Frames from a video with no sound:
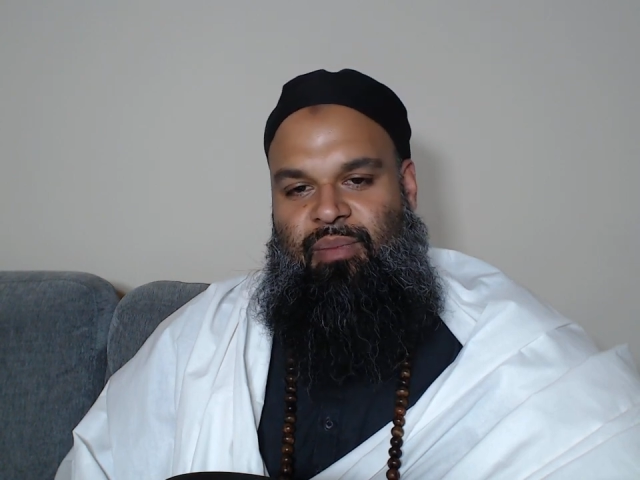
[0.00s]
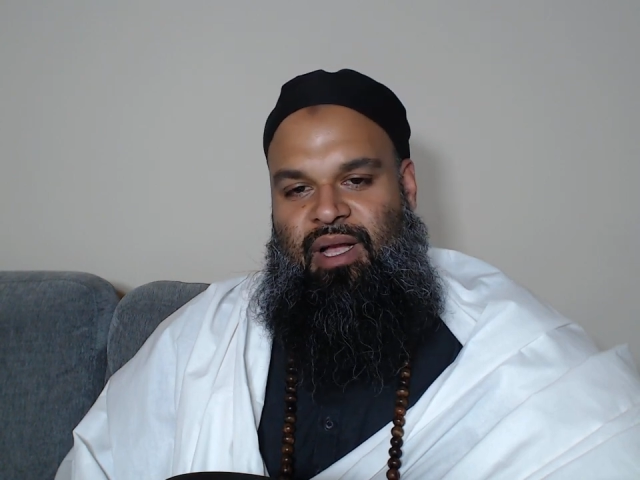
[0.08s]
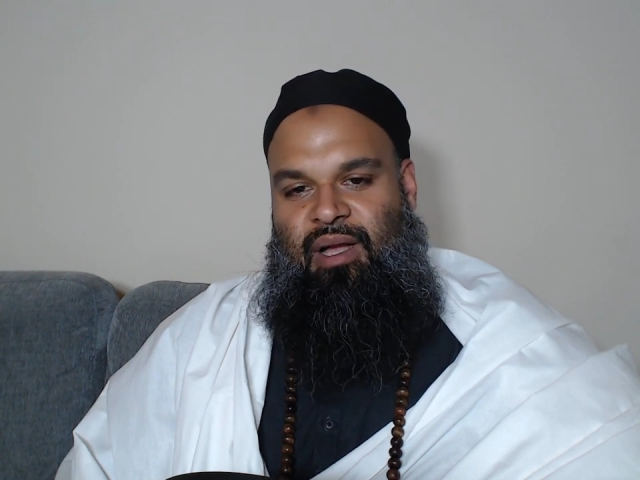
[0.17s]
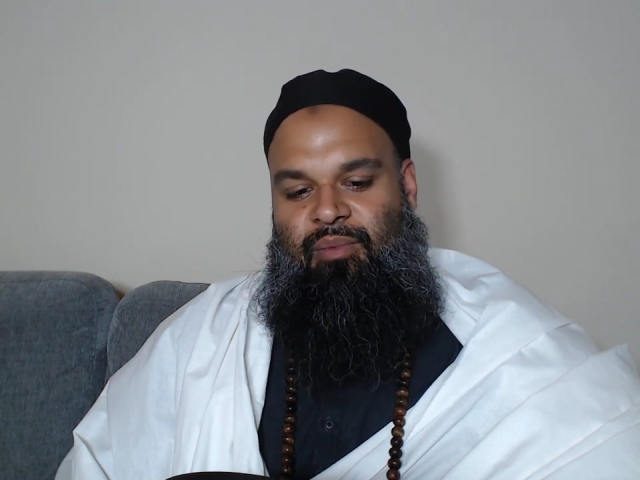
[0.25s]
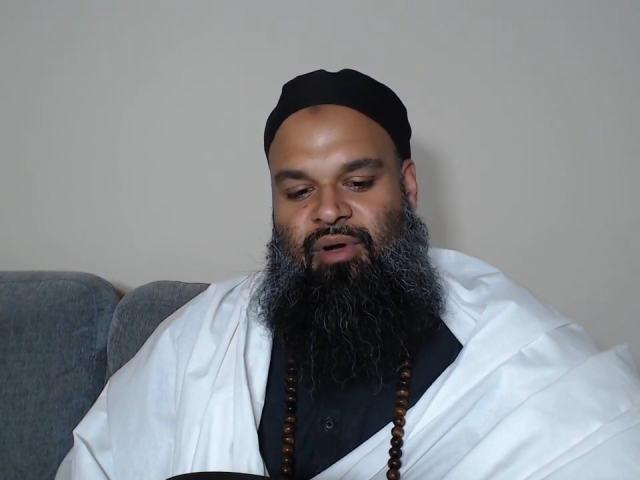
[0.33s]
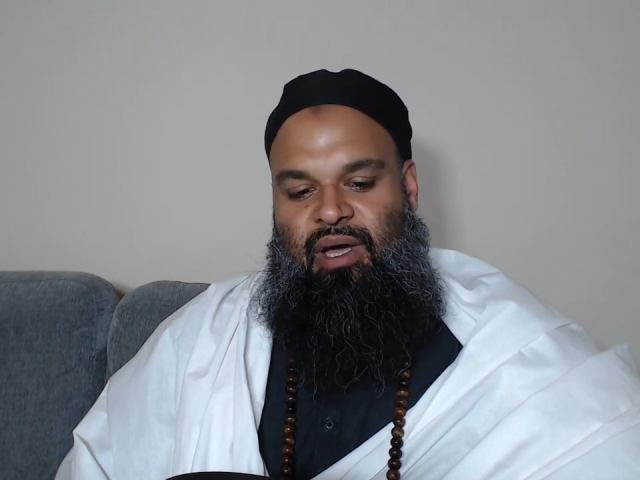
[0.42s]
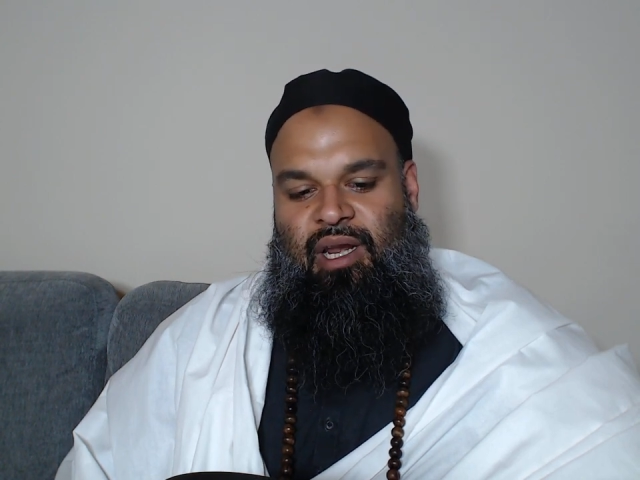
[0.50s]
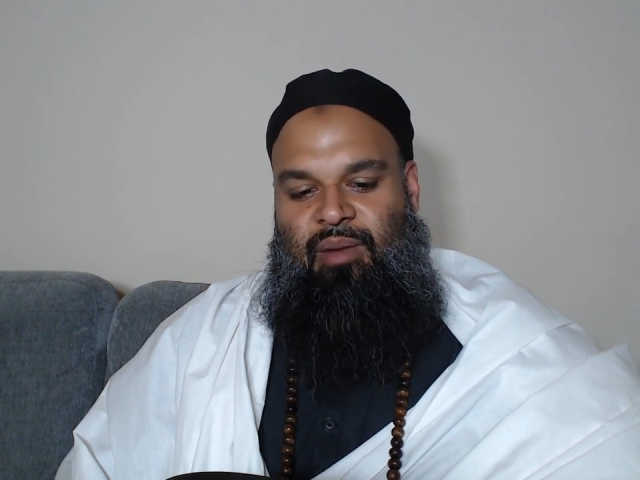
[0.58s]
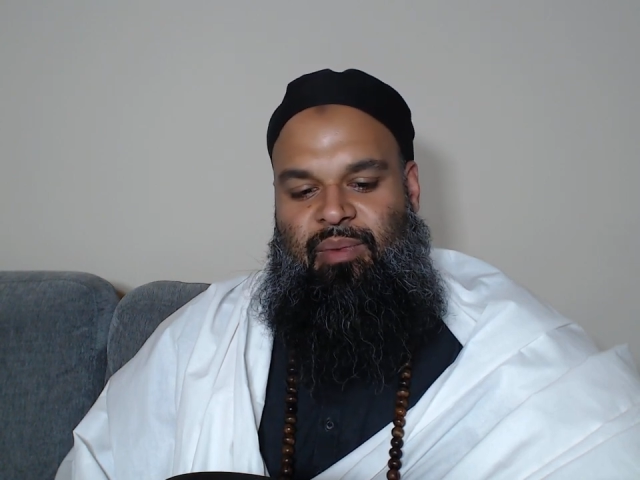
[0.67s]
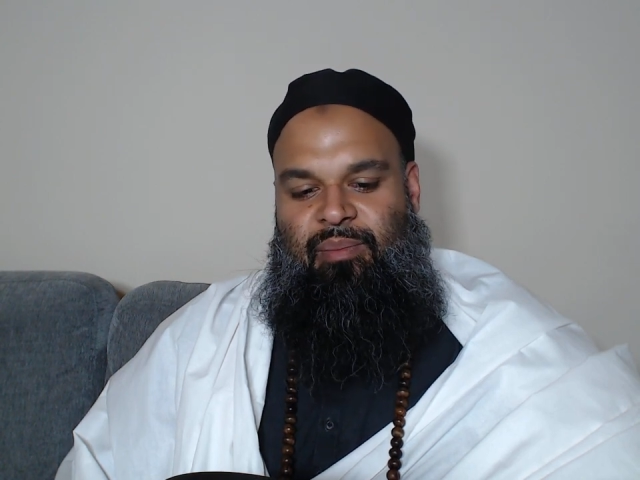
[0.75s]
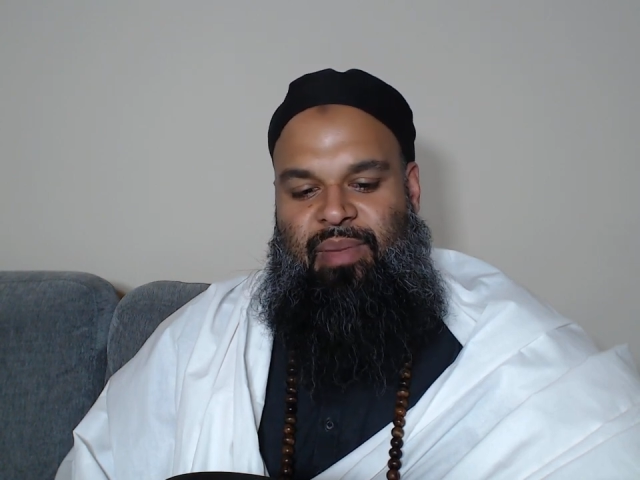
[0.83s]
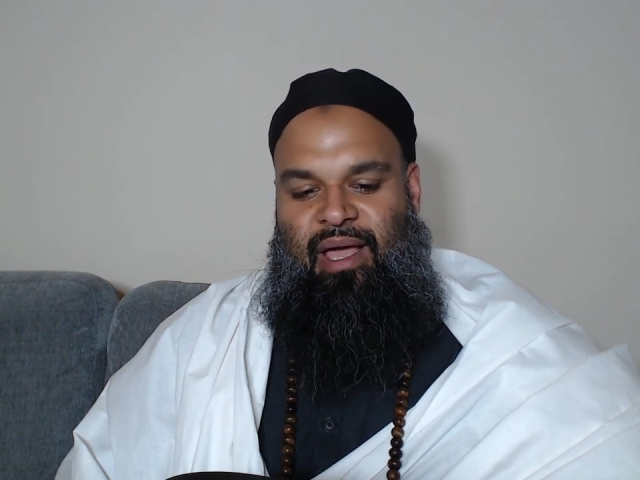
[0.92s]
Makkah
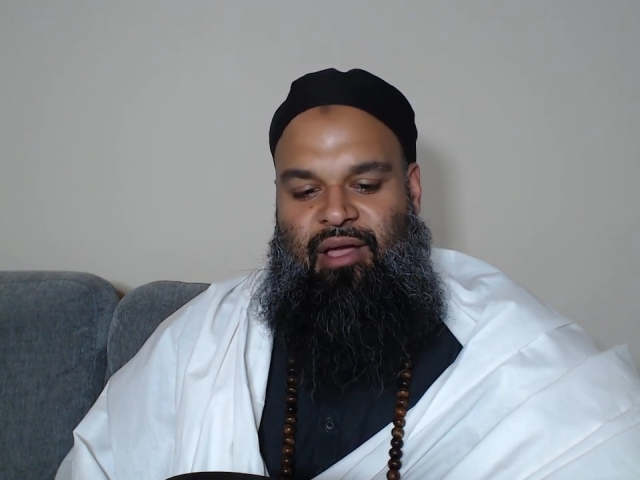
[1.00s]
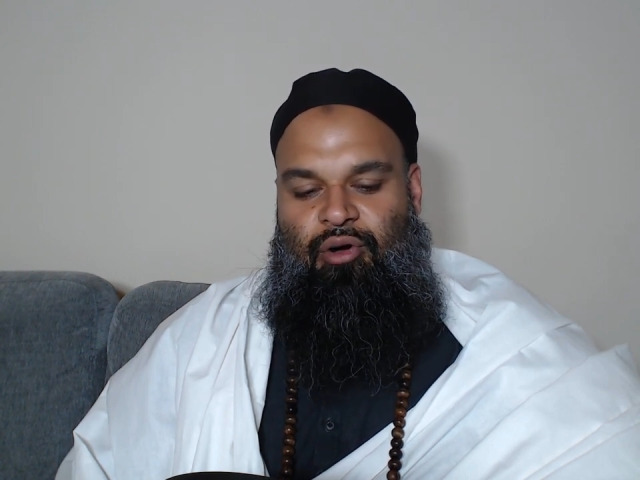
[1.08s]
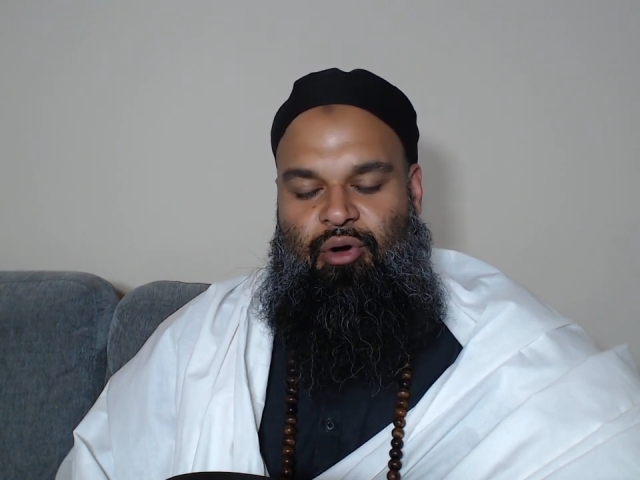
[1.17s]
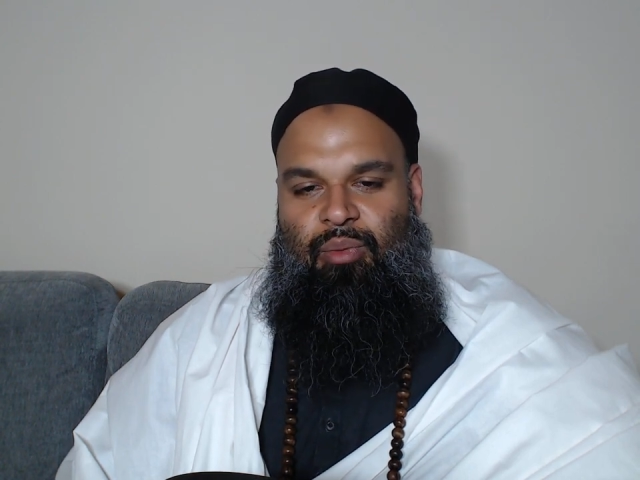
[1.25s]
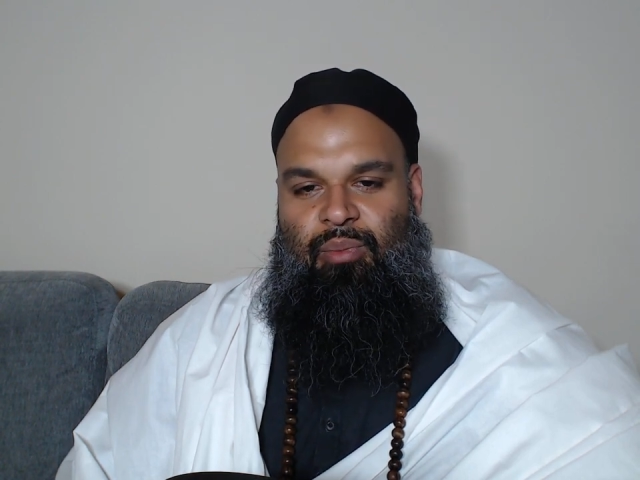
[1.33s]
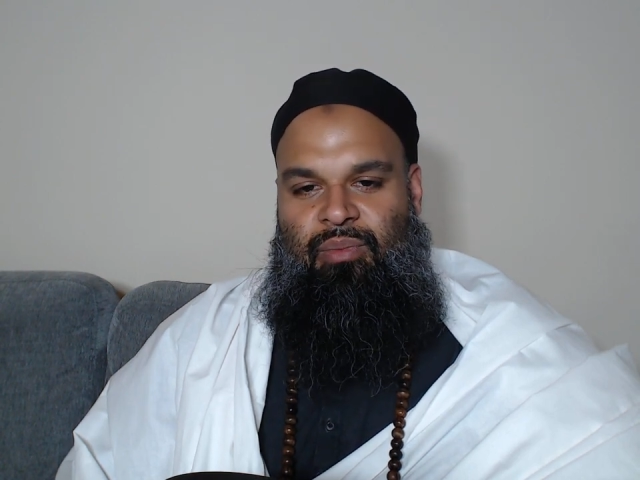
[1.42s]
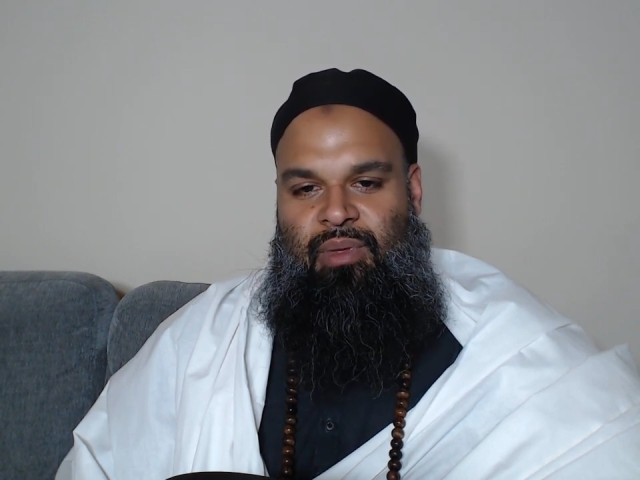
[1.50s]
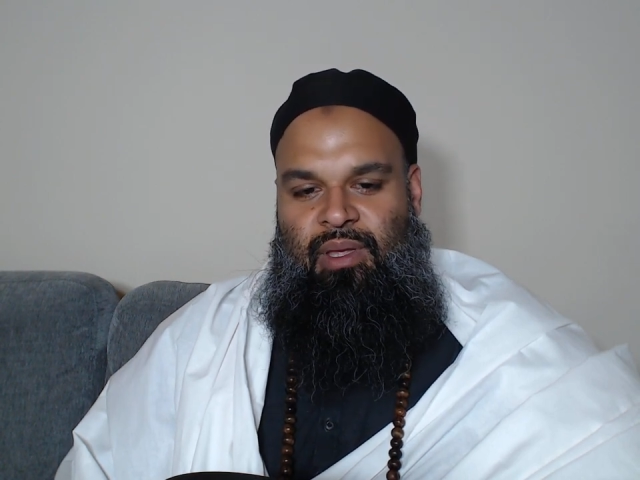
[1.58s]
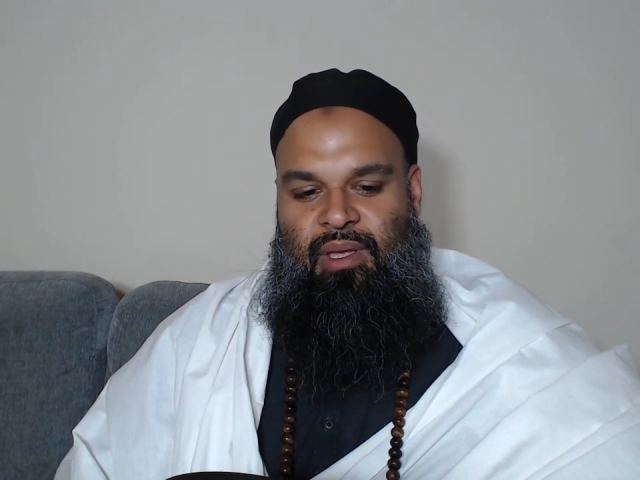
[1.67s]
Mukarramah back home